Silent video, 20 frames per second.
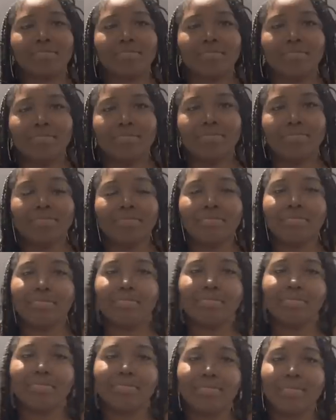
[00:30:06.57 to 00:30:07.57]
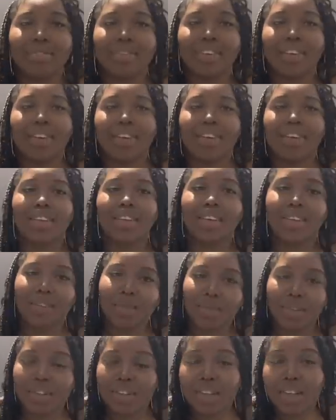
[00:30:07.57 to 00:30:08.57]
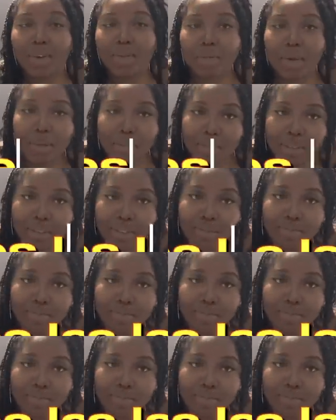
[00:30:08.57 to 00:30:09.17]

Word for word: What's good? What's up, mama?